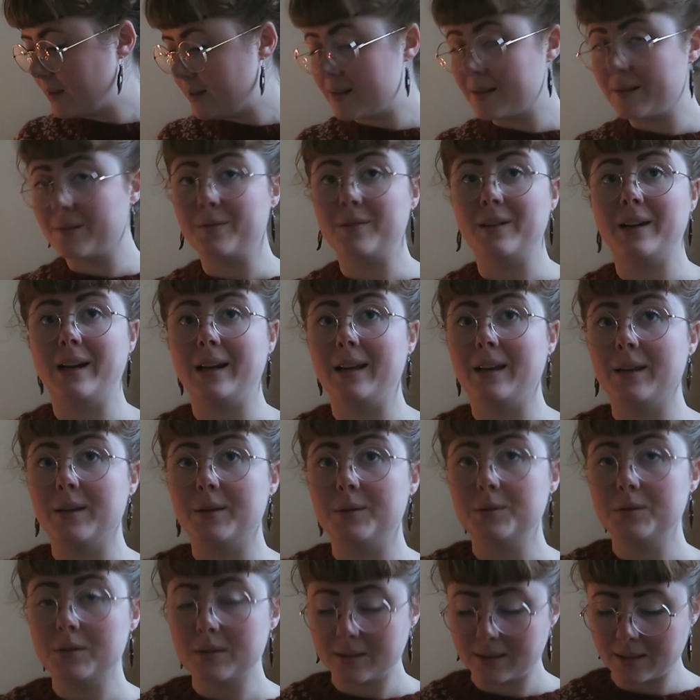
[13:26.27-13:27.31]
These are really
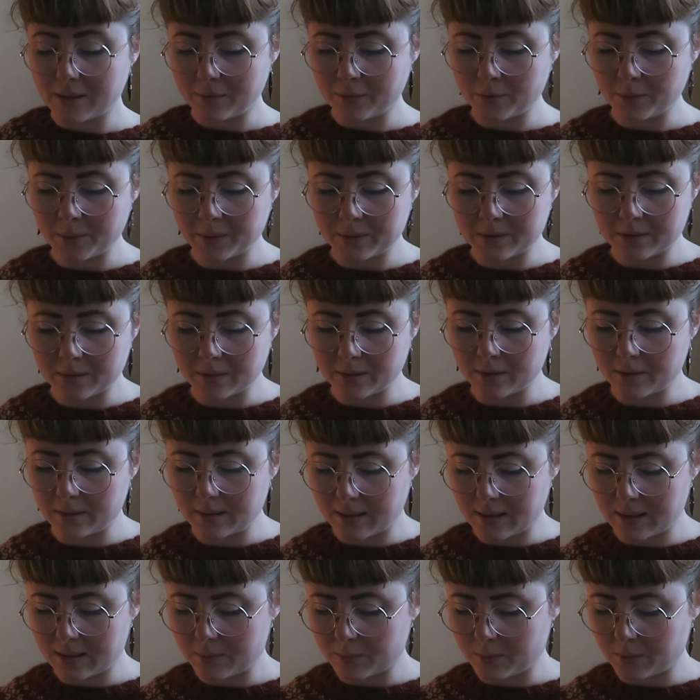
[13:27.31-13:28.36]
cute. If you want to
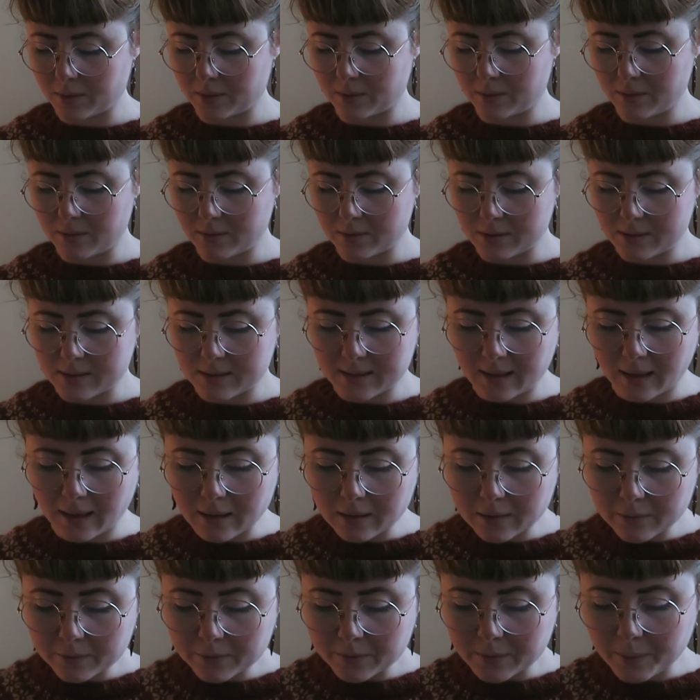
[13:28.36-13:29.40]
knit one
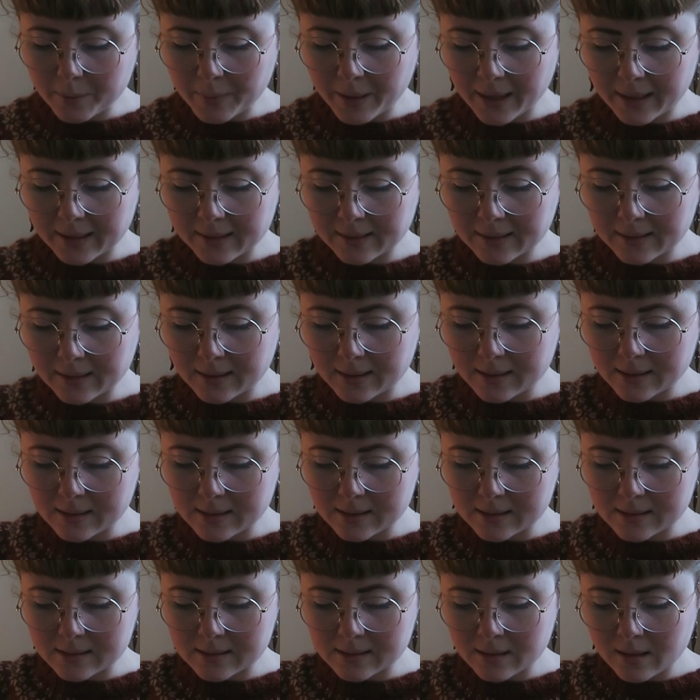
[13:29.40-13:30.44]
yourself, the pattern
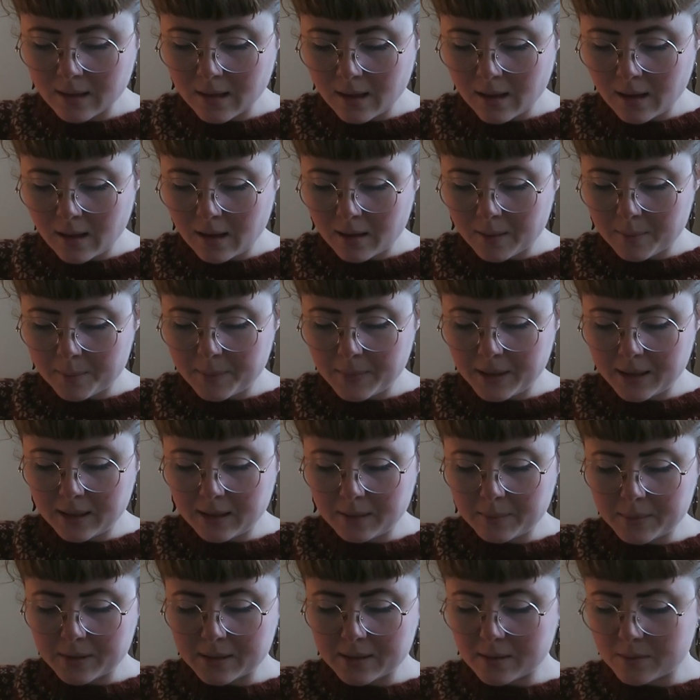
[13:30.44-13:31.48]
is
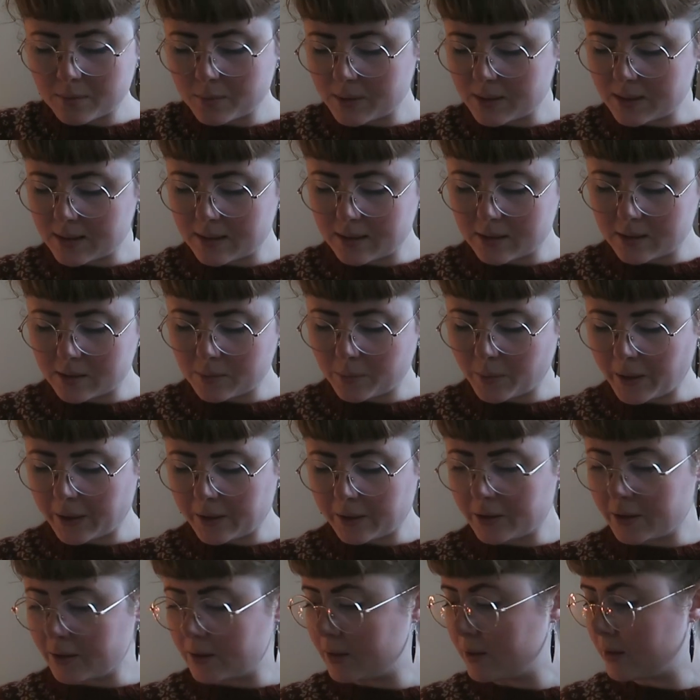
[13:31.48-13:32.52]
Mini Mrs. Weasley
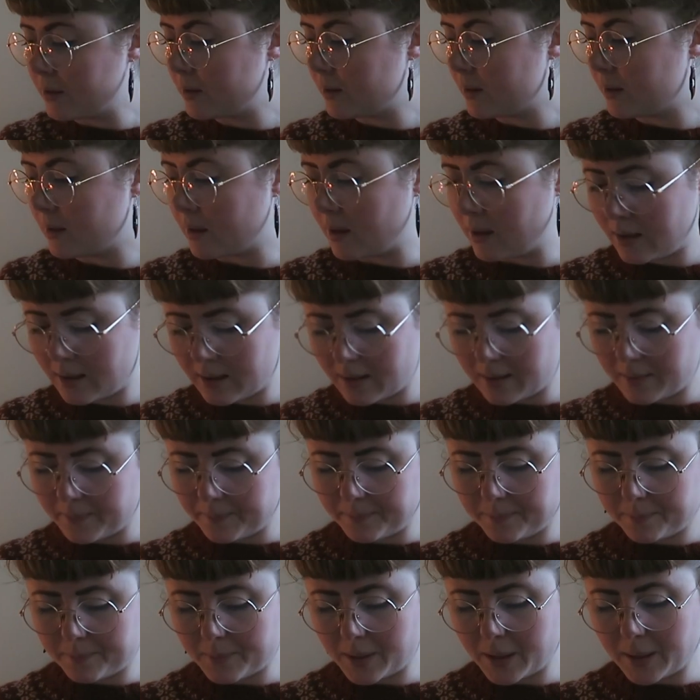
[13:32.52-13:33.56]
Sweater
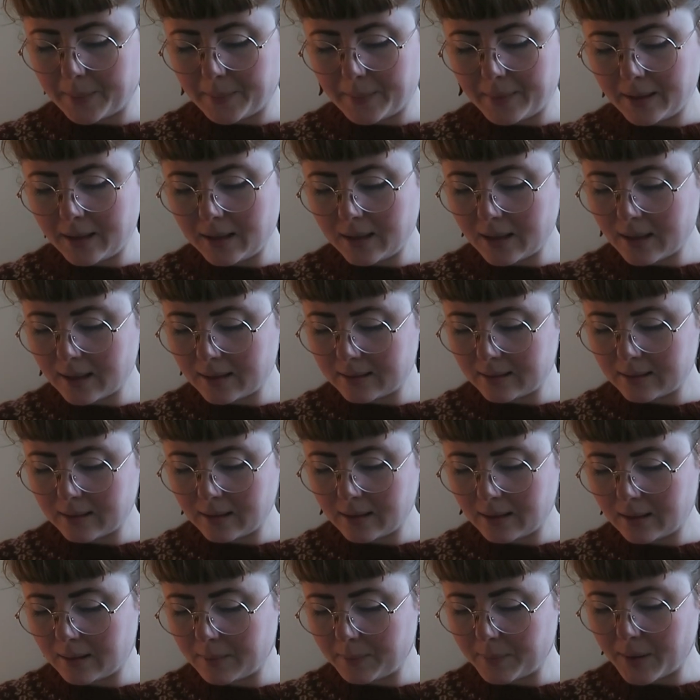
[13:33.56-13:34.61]
by me, and
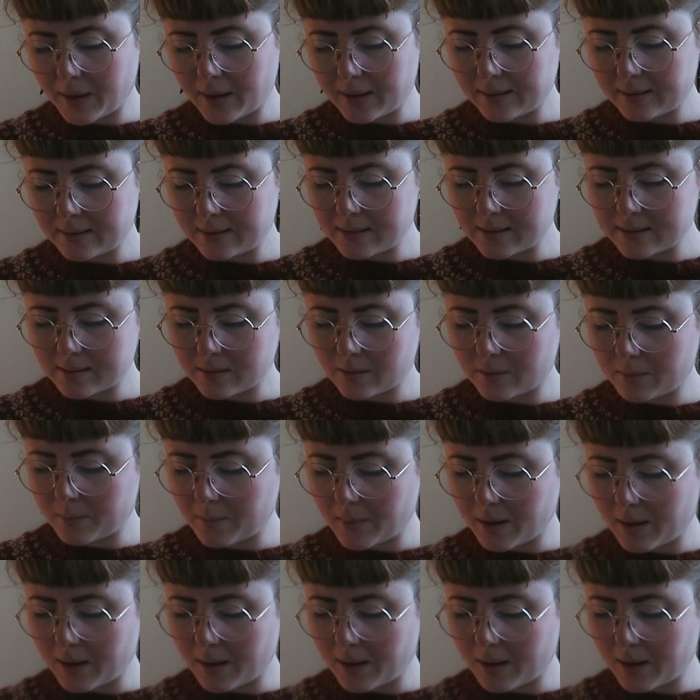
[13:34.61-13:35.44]
the pattern is on